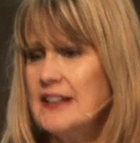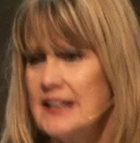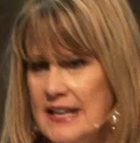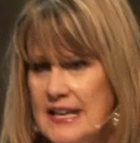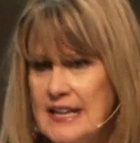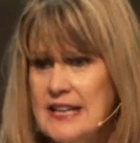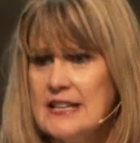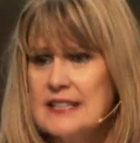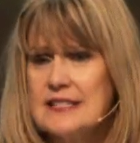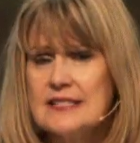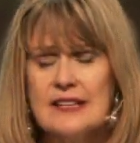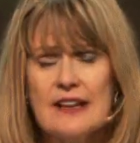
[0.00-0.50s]

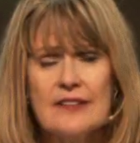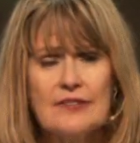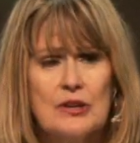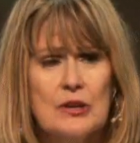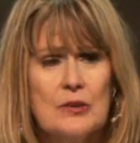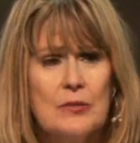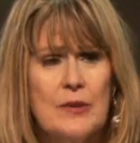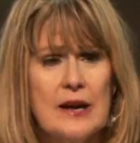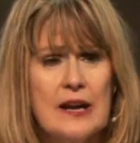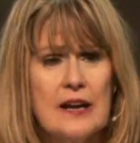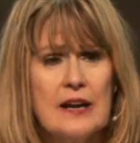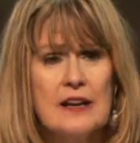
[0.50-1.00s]
he is
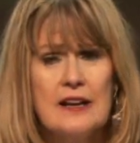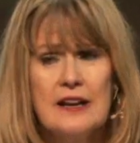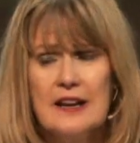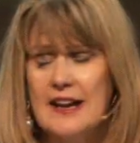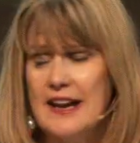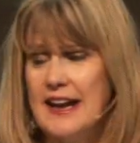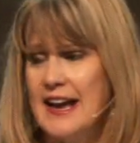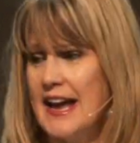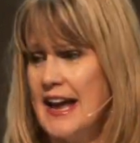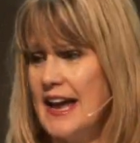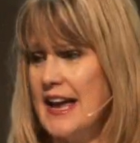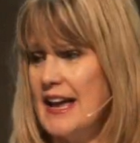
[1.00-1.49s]
everywhere,
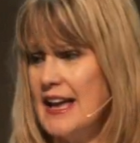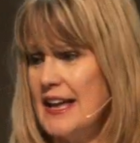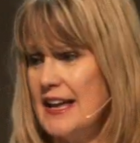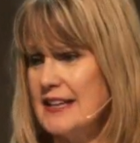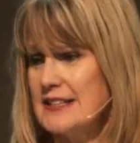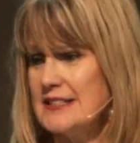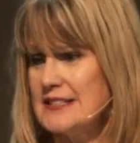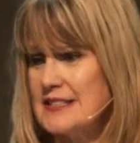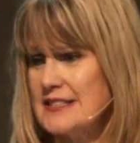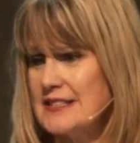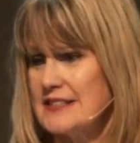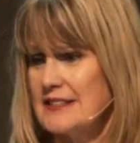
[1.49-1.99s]

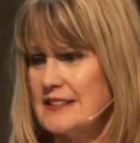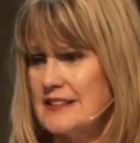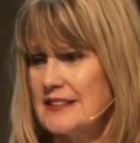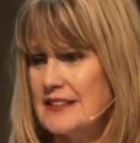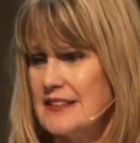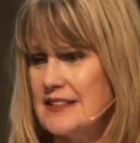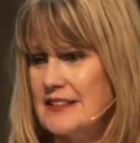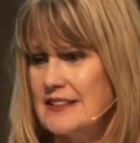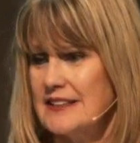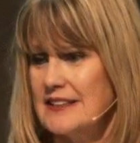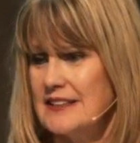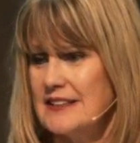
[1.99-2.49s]
and
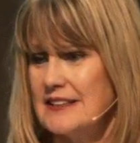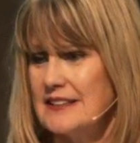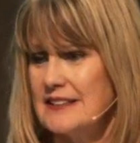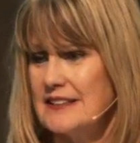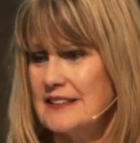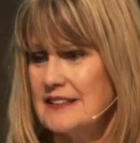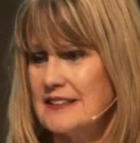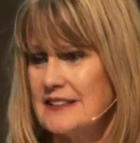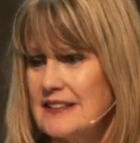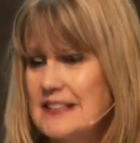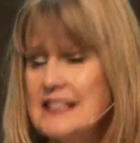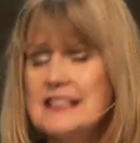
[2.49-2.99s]

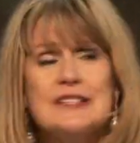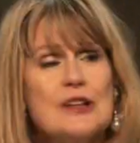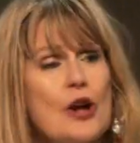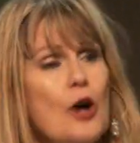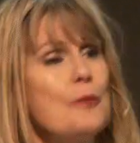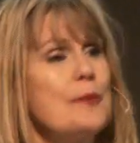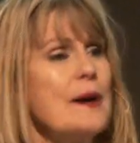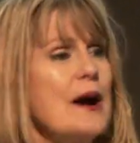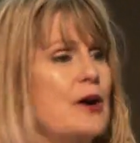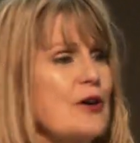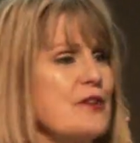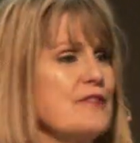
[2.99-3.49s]
he's all
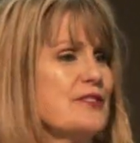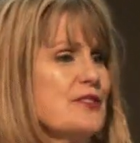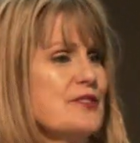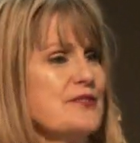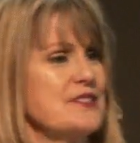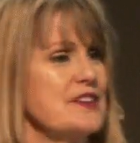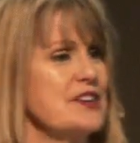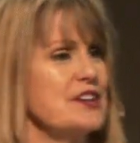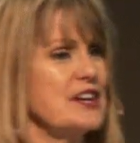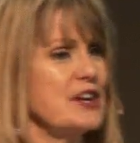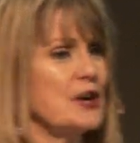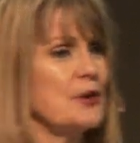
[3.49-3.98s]
powerful.
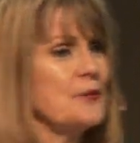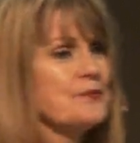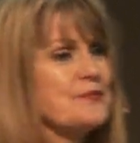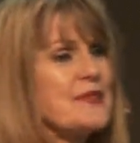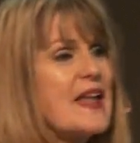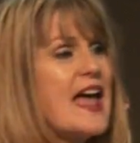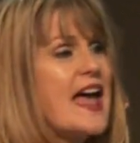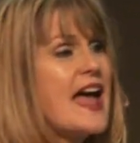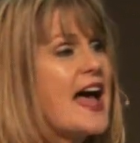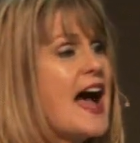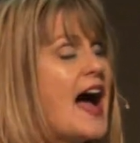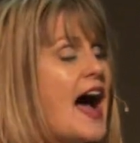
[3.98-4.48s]
There you go.
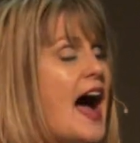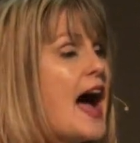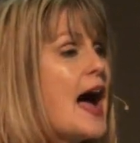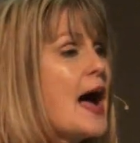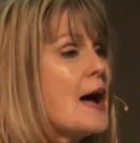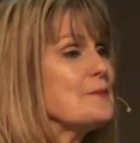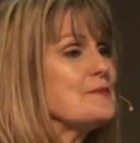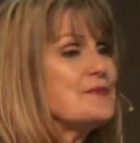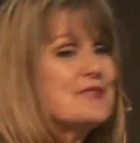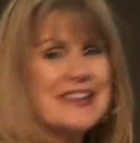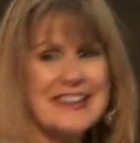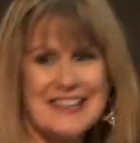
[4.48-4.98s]

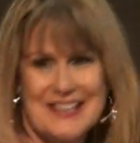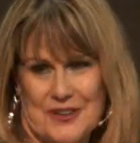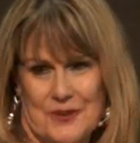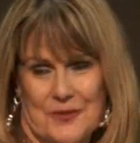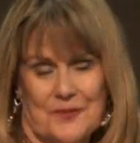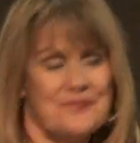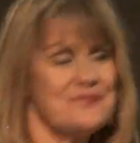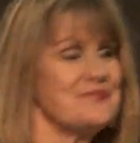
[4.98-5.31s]
Um, thank you.